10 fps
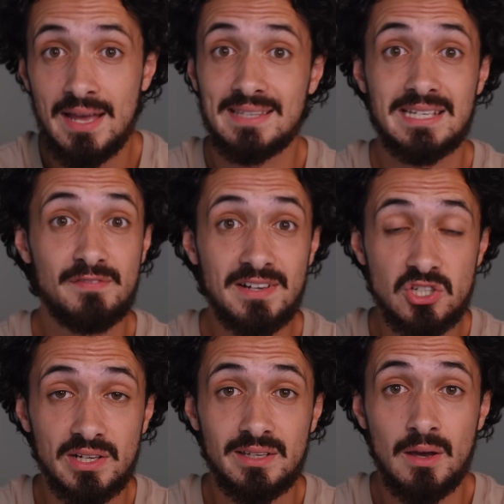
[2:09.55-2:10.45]
until
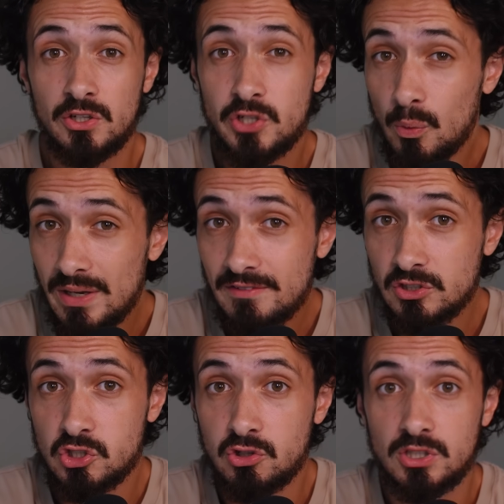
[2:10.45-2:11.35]
eventually you don't even
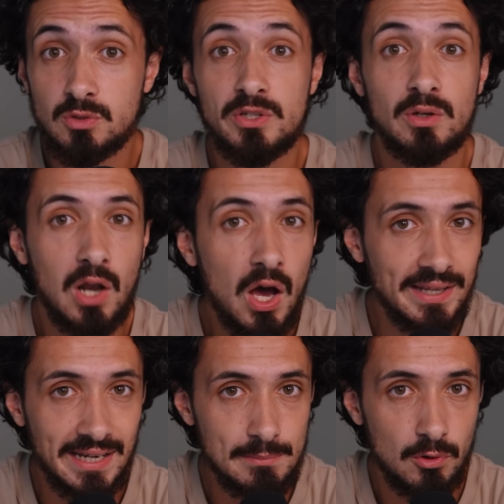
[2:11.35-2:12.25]
trust what you're
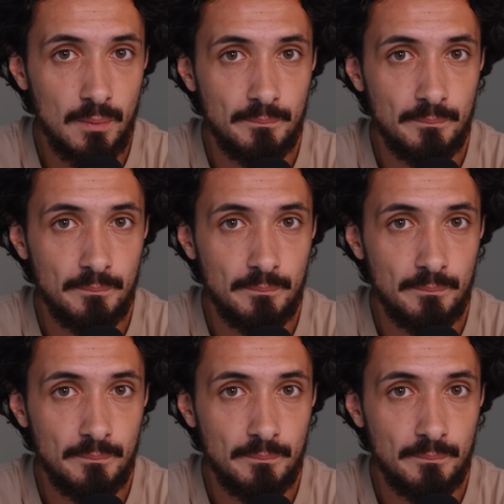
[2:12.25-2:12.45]
learning anymore.